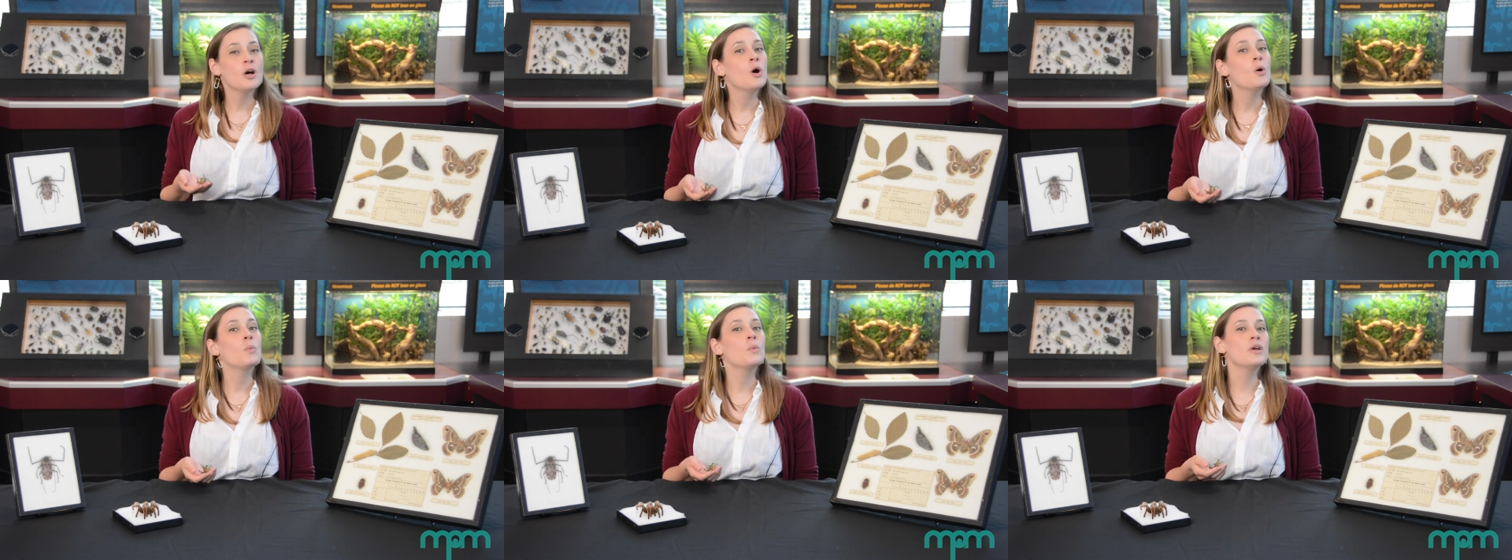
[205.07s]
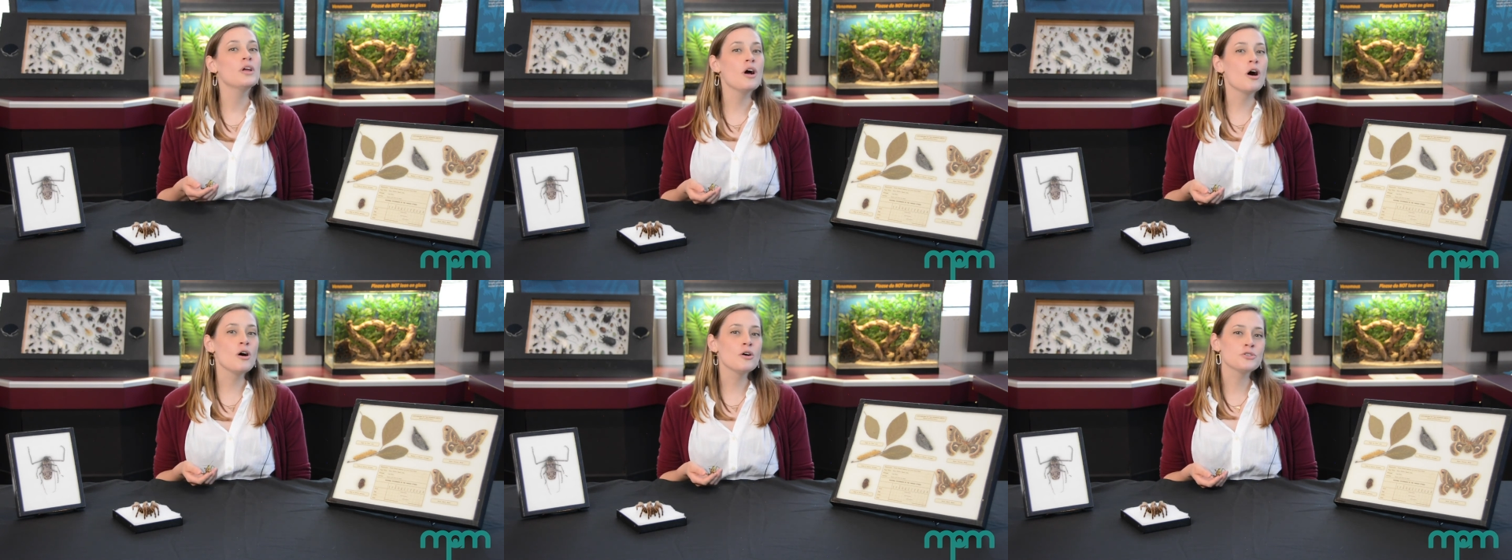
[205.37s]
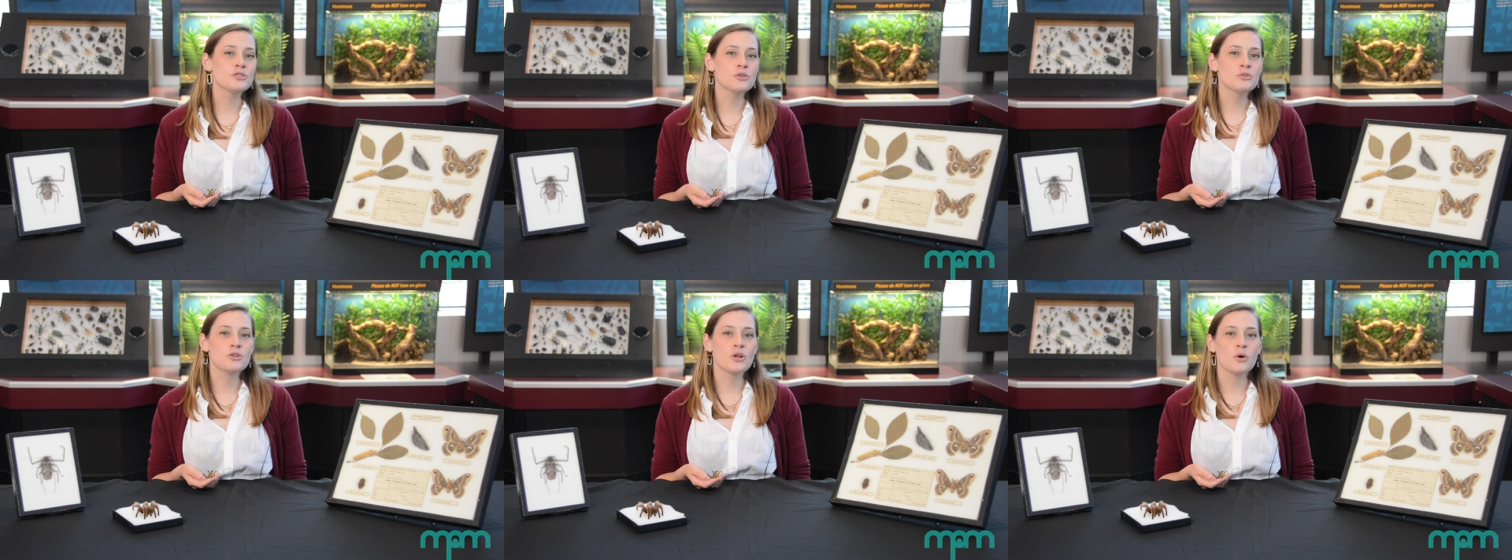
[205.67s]
We
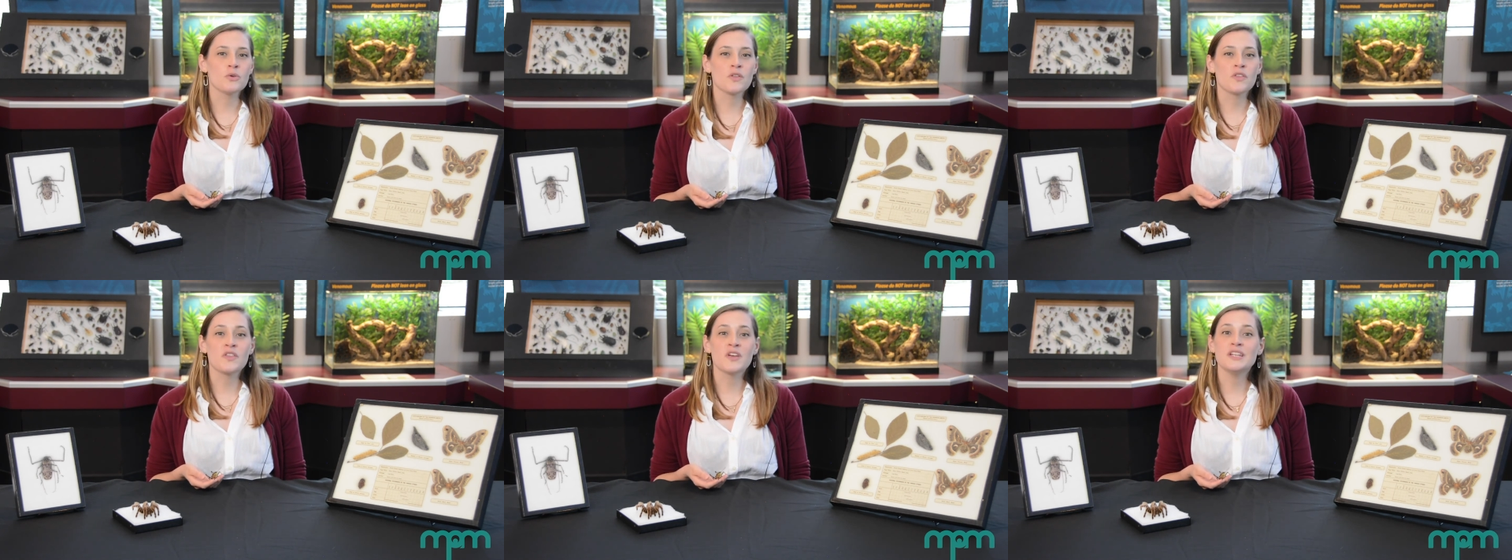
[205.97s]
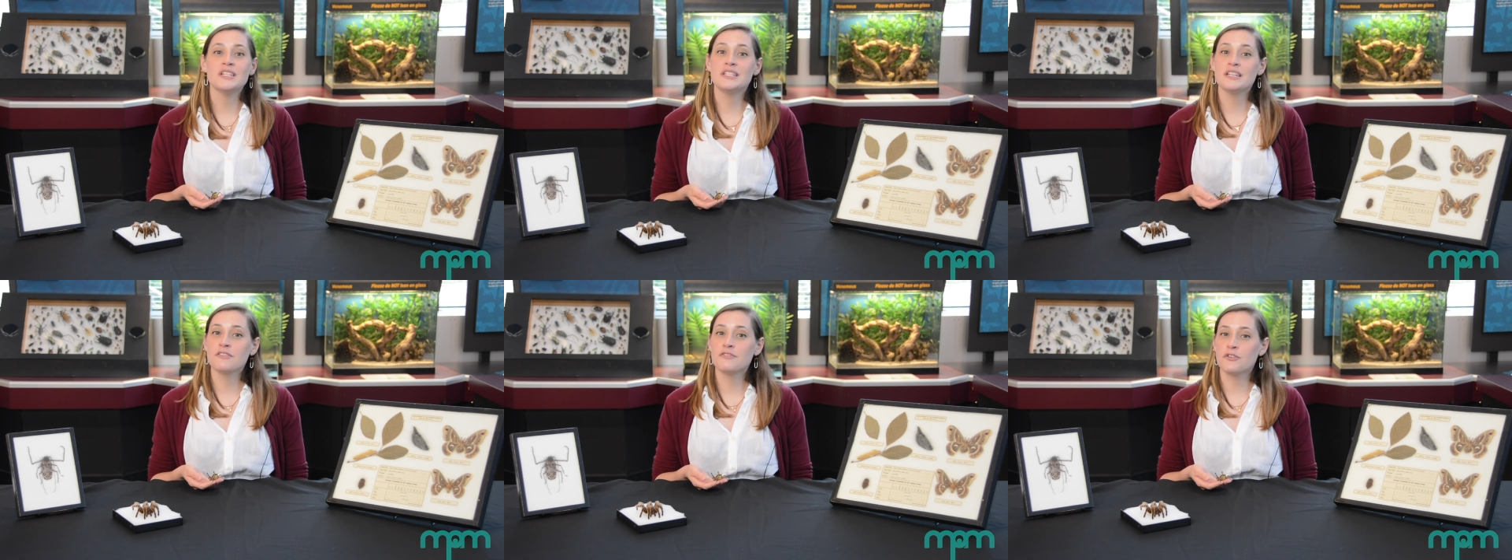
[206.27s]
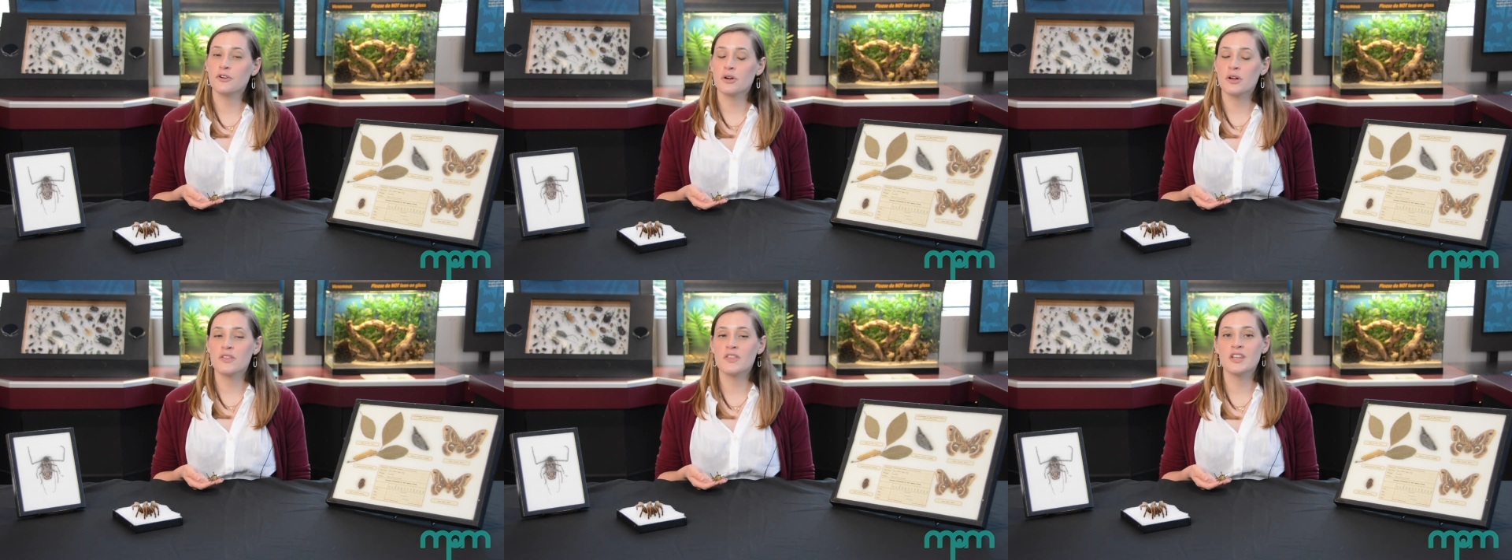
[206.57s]
also know that they
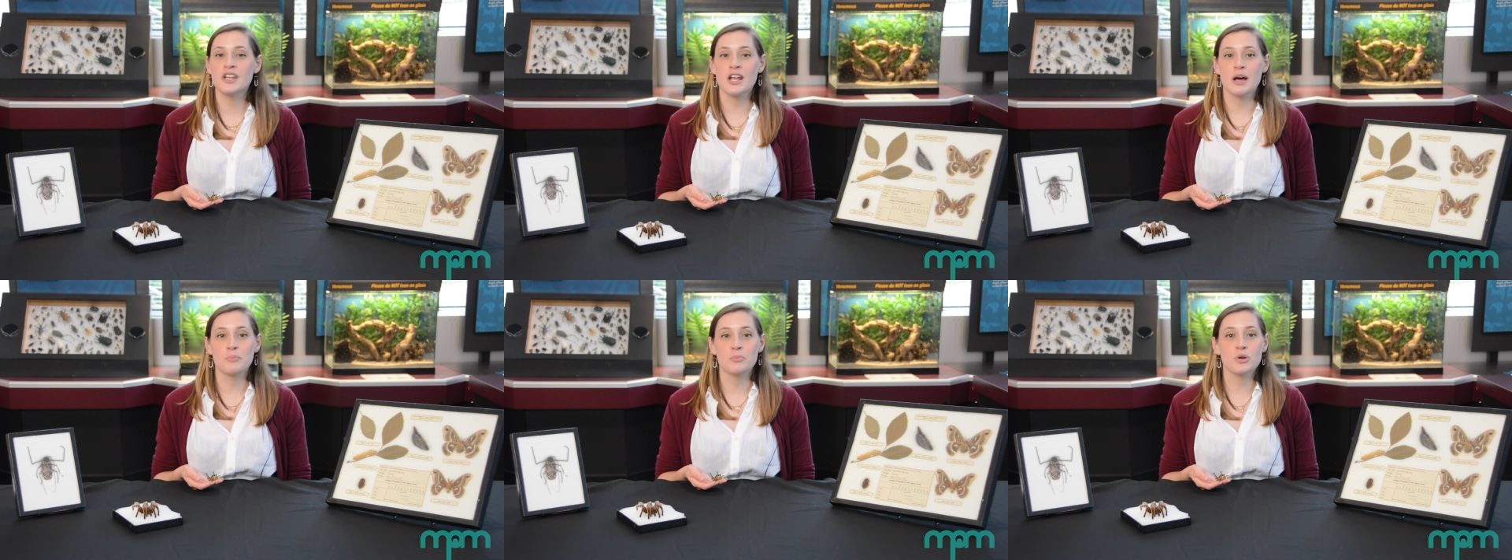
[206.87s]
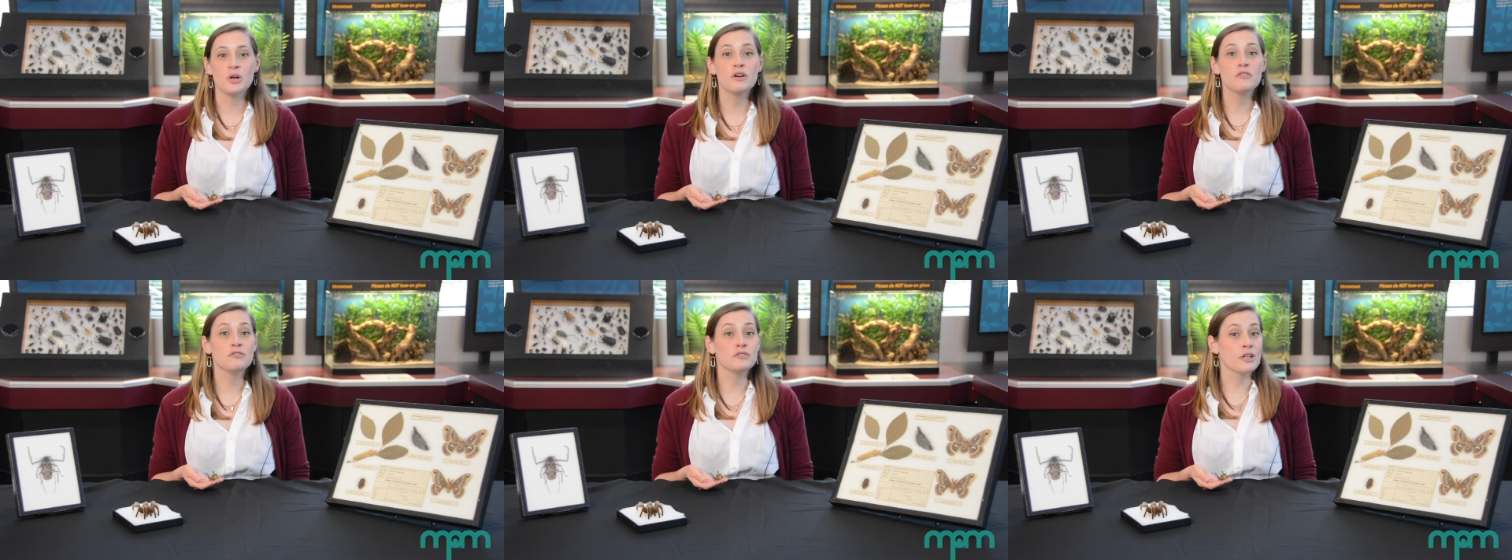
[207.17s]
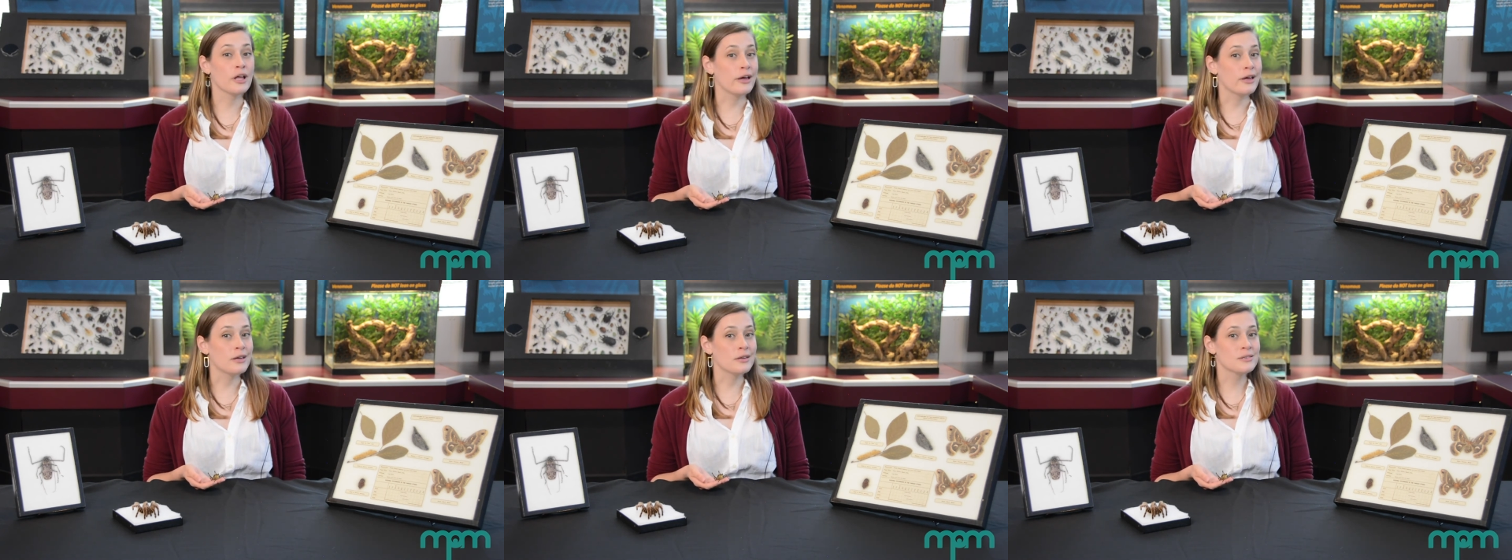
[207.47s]
differ in the number of
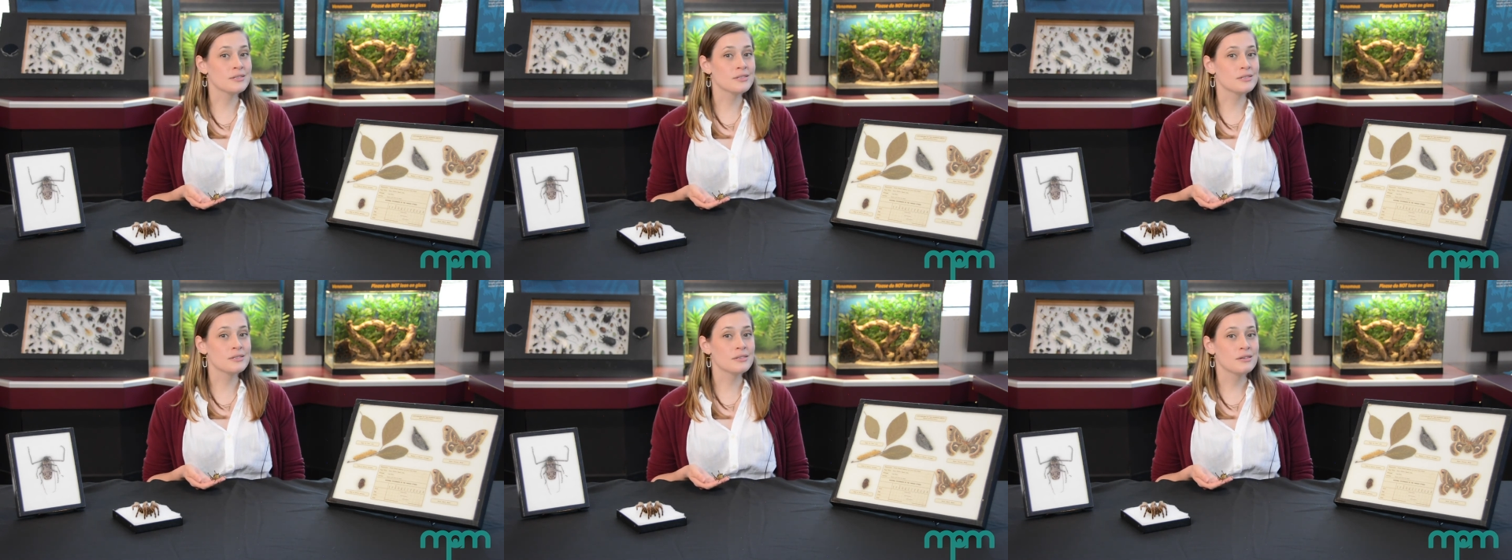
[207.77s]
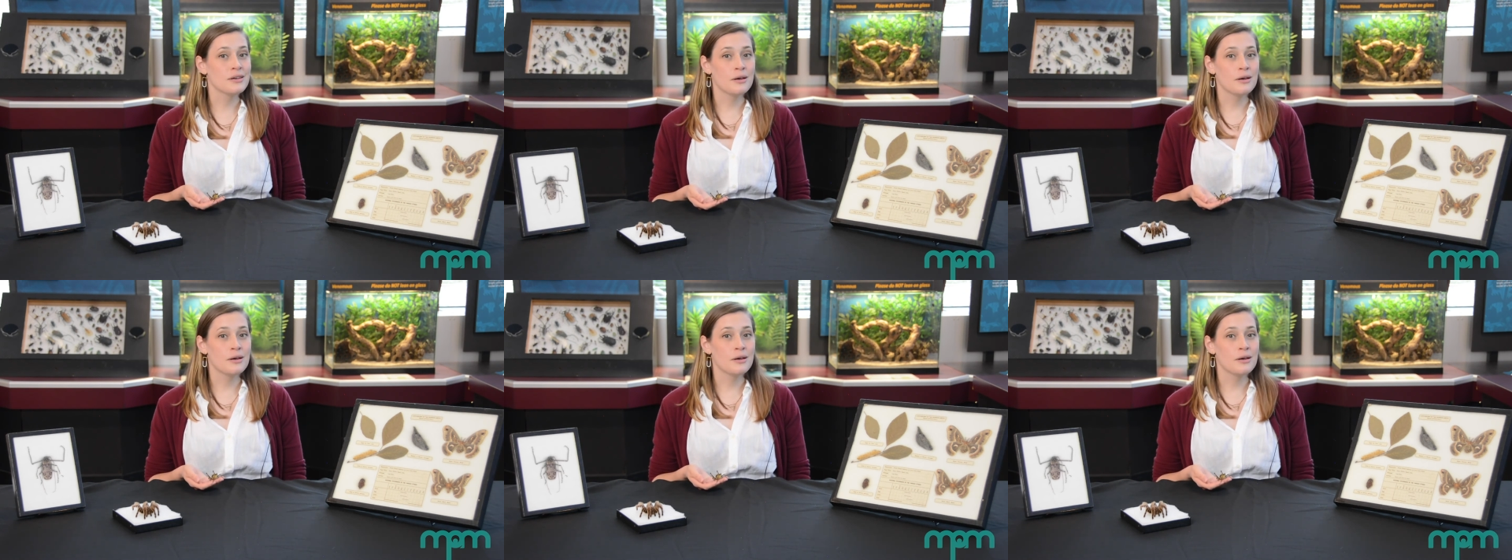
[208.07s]
legs,